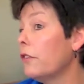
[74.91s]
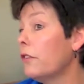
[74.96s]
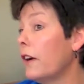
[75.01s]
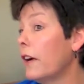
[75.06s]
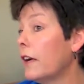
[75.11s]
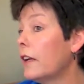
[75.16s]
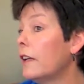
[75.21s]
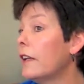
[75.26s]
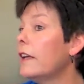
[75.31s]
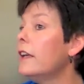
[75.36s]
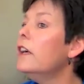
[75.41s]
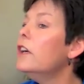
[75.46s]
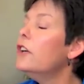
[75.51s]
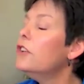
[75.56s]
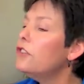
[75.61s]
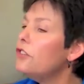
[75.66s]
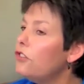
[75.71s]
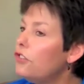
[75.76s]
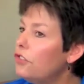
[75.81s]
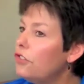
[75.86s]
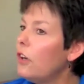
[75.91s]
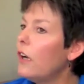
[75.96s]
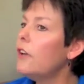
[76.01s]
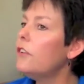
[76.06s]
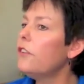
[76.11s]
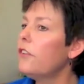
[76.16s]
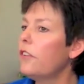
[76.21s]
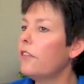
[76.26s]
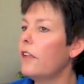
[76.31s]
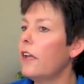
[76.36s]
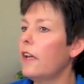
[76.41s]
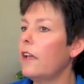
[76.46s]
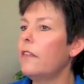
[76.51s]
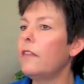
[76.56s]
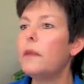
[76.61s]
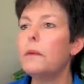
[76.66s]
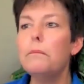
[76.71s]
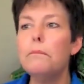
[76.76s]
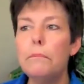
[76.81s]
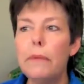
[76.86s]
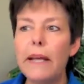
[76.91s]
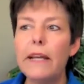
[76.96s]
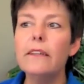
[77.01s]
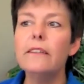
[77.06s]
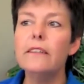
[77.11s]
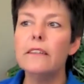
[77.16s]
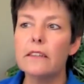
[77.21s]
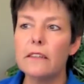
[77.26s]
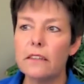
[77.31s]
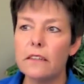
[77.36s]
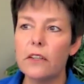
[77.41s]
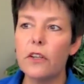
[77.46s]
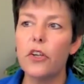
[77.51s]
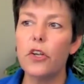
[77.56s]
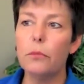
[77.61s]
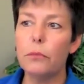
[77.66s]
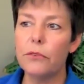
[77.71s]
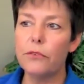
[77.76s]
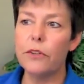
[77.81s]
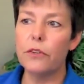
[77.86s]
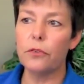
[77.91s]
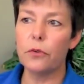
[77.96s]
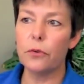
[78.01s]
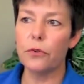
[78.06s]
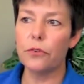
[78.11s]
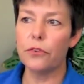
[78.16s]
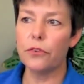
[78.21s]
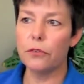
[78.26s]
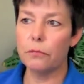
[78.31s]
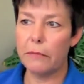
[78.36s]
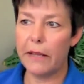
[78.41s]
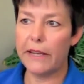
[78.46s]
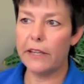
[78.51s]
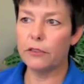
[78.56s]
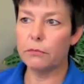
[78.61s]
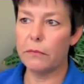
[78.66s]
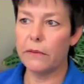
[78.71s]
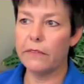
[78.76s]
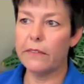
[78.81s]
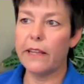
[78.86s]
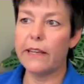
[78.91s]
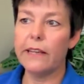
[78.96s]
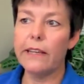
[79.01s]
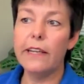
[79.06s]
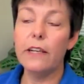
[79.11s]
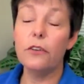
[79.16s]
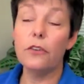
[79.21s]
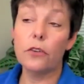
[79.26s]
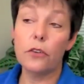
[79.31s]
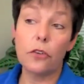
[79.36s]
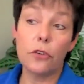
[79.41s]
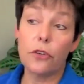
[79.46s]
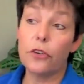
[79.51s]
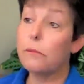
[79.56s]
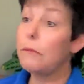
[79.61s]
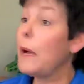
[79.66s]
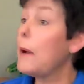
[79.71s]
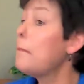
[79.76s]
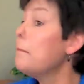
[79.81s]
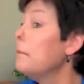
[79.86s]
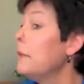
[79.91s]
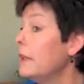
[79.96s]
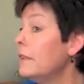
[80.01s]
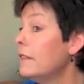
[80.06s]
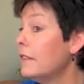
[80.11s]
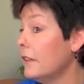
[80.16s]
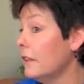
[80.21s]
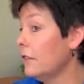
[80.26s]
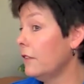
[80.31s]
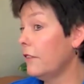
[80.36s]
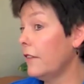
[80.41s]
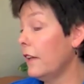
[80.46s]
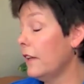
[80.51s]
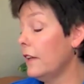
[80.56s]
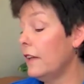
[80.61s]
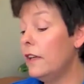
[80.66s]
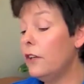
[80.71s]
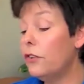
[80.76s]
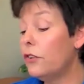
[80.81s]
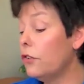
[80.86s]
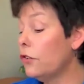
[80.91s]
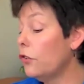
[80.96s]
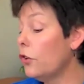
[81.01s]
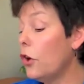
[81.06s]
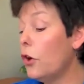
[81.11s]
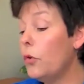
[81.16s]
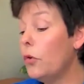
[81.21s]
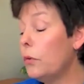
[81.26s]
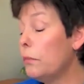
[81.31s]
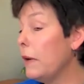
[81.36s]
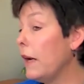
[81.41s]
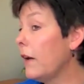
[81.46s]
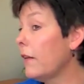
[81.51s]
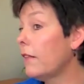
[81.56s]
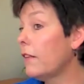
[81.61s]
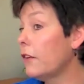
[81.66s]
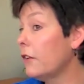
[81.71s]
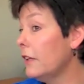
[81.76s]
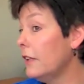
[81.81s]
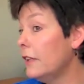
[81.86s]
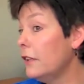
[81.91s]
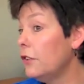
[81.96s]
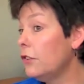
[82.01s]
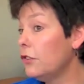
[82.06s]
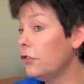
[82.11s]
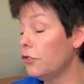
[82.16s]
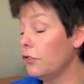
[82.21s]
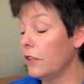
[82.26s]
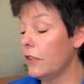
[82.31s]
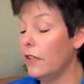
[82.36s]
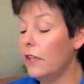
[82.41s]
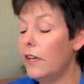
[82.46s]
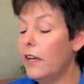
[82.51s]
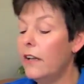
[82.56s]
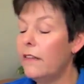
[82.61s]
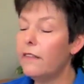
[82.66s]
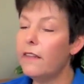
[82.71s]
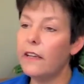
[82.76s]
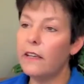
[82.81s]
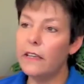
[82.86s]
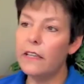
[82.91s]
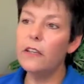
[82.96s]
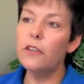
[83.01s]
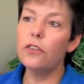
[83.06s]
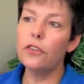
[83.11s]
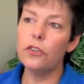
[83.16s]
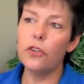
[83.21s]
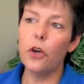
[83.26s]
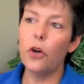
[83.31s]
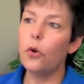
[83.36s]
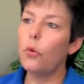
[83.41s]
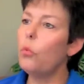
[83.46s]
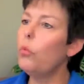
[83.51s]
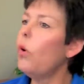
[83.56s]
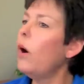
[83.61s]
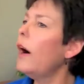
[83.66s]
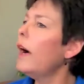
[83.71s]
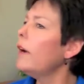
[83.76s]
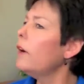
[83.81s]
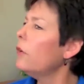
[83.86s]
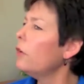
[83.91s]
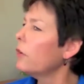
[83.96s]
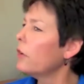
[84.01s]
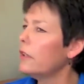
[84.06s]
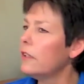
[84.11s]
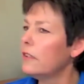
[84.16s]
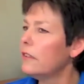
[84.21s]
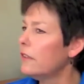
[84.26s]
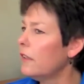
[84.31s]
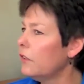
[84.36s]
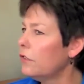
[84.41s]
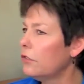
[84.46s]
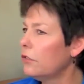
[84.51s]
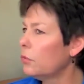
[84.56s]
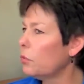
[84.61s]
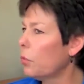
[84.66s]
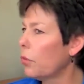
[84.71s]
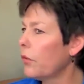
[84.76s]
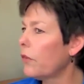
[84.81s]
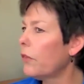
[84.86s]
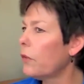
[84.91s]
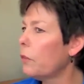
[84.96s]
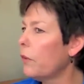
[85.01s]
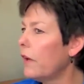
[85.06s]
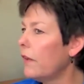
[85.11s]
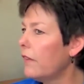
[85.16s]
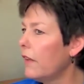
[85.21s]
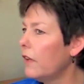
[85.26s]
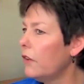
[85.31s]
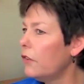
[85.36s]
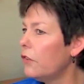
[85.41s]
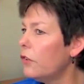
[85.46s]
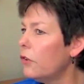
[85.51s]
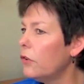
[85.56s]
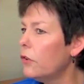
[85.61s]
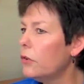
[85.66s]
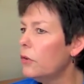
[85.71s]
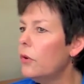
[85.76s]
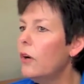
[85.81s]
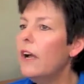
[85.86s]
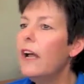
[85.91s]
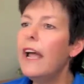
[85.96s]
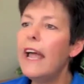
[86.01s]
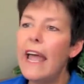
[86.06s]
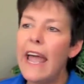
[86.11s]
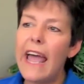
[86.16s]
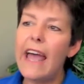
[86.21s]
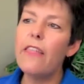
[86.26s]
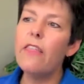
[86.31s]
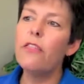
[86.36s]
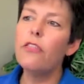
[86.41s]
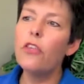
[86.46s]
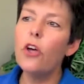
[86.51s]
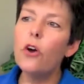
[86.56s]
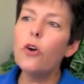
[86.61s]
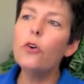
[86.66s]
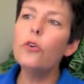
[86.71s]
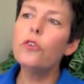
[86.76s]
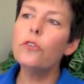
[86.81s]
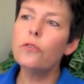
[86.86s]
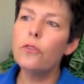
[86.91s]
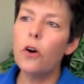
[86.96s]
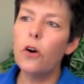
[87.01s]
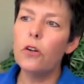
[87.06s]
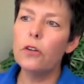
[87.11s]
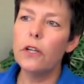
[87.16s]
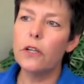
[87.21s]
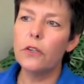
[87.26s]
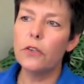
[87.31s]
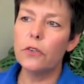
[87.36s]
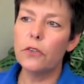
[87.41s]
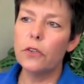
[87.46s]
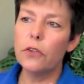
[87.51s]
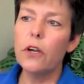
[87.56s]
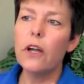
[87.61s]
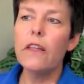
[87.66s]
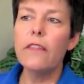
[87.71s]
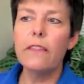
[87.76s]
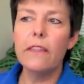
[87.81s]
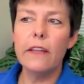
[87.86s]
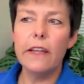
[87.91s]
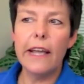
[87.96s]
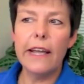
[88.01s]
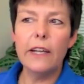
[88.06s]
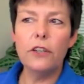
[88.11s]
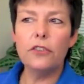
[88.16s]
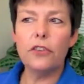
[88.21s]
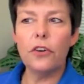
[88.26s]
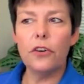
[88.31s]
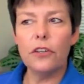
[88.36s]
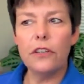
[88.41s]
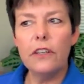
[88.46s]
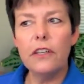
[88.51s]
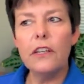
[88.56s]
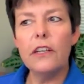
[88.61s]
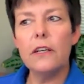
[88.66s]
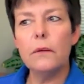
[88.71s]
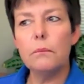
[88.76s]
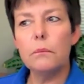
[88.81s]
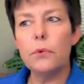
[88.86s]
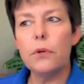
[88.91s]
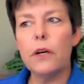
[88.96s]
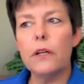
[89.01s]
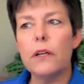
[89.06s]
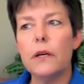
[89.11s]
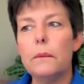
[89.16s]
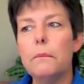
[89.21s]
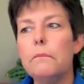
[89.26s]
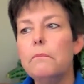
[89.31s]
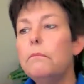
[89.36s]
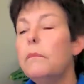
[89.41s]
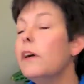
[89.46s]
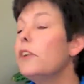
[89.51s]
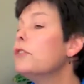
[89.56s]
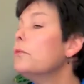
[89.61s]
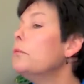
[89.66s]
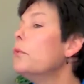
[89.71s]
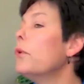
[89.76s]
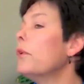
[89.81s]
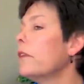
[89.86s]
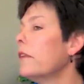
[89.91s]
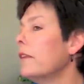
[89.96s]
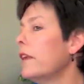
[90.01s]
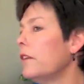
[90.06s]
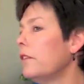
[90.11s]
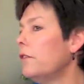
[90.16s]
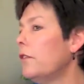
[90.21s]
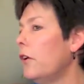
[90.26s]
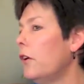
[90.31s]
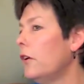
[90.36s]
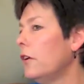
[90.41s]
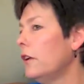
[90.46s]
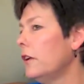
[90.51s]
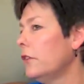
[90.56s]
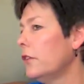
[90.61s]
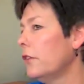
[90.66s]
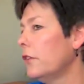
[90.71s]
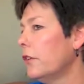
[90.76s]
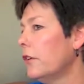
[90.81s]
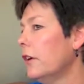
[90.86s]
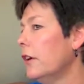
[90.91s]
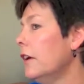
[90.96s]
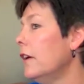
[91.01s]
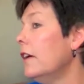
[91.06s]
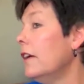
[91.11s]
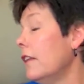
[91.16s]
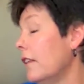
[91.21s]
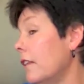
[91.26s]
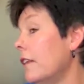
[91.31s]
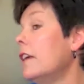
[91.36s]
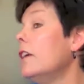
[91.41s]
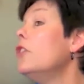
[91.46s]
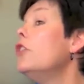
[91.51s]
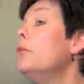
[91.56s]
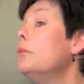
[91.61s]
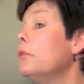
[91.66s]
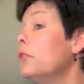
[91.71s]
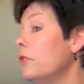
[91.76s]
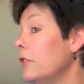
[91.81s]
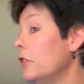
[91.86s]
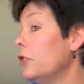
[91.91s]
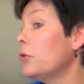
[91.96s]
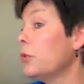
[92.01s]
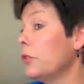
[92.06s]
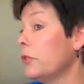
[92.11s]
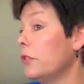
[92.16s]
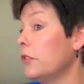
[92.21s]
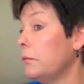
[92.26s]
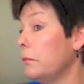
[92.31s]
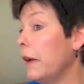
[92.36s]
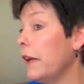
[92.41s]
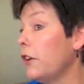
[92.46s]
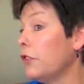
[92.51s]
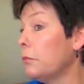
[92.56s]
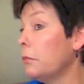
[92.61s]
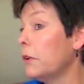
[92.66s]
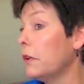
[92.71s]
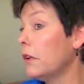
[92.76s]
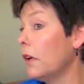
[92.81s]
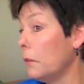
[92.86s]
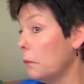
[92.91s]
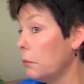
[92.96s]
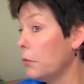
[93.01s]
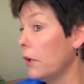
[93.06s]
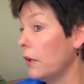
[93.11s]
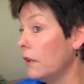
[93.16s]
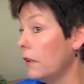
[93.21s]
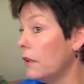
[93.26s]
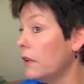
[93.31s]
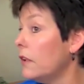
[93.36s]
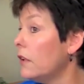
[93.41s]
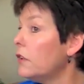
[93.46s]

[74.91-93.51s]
frankly, just than the basics in human resources management. They need to learn about business. They need to know about their industry. They need to know why organizations work the way they do, mm-hmm. and those fall under the HRD umbrella much more than they fall under the human resources management umbrella.